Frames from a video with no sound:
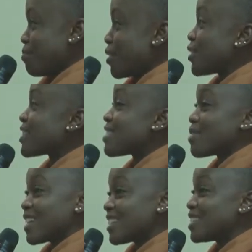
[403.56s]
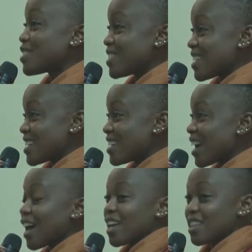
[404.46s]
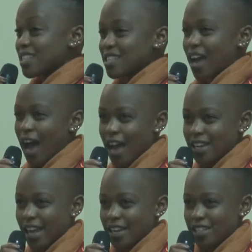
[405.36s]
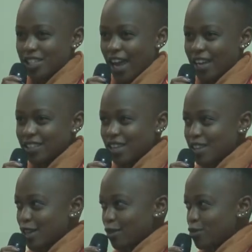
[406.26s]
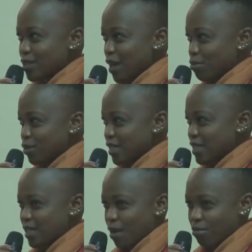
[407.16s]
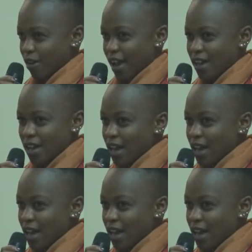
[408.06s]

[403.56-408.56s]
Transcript: Because they begin to think, this is a hard-headed child and they know somebody somewhere